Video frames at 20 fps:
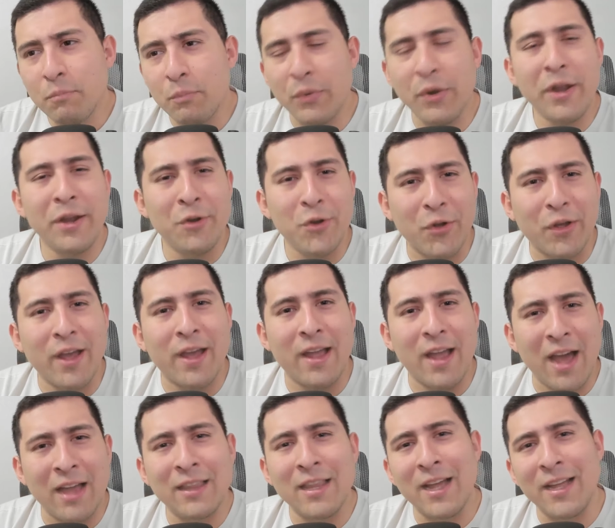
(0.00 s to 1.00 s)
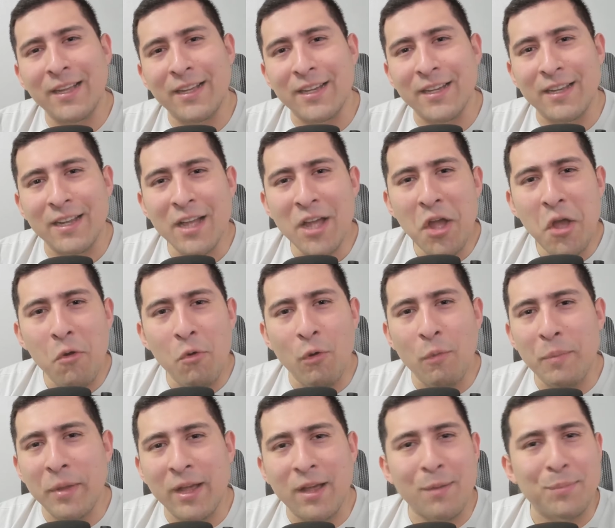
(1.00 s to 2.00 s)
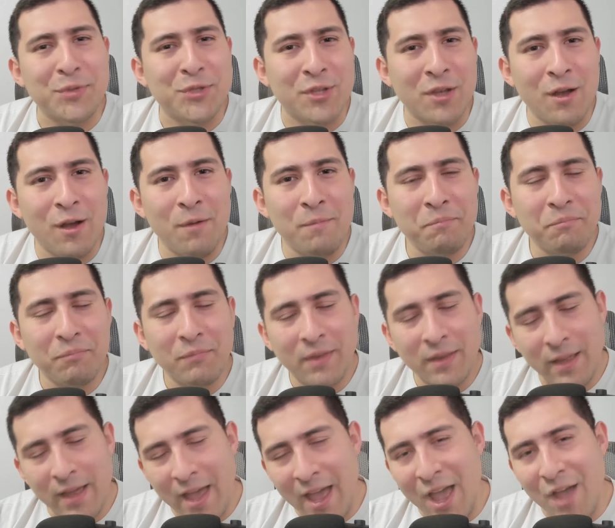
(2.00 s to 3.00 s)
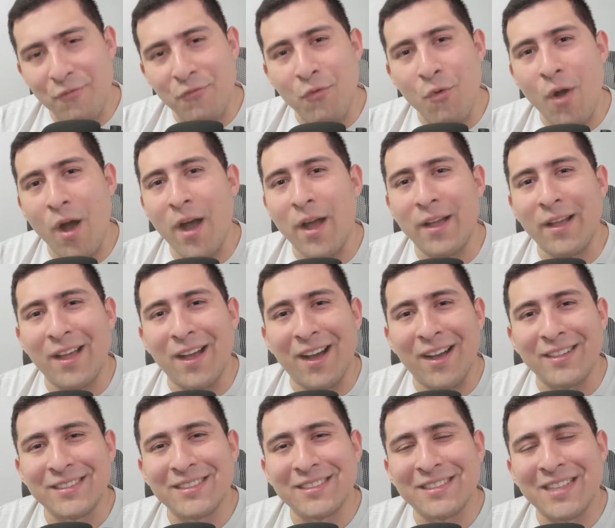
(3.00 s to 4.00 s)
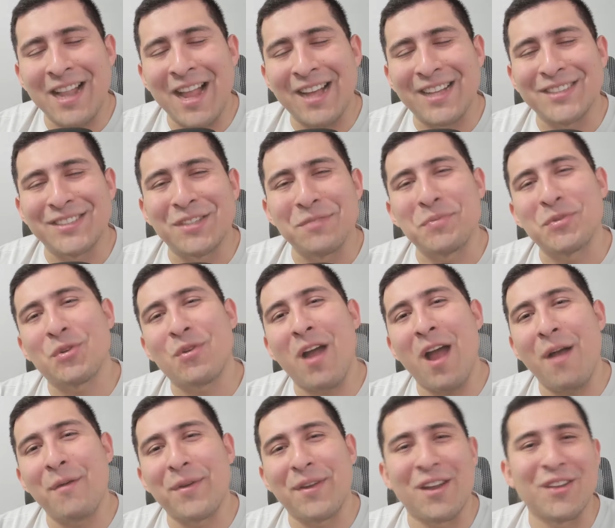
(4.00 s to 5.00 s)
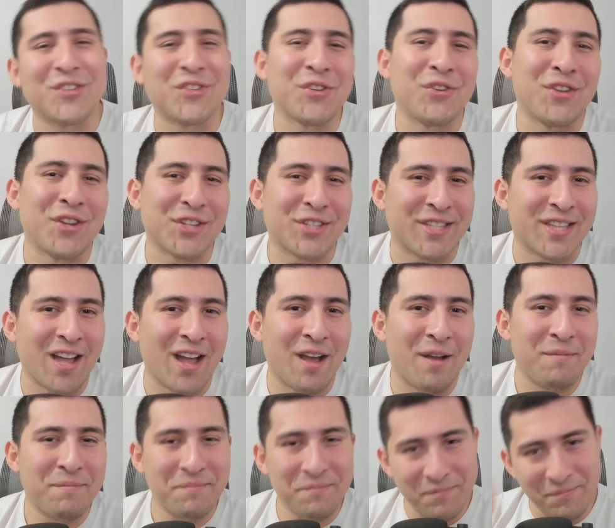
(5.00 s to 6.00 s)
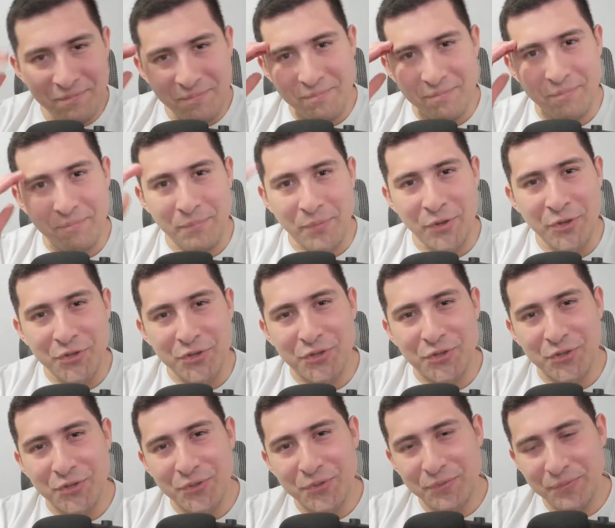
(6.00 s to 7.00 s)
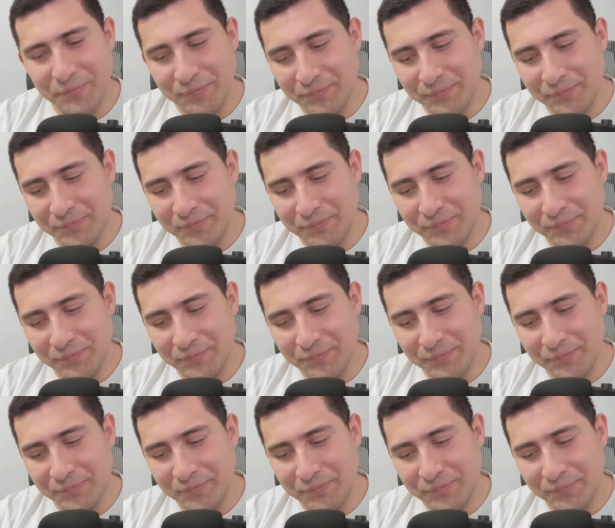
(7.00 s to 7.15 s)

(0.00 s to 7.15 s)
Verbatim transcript: pretty okay. I like it. We'll pick up some. F Y I, guys. Like and subscribe, and I'll see you next time. Peace.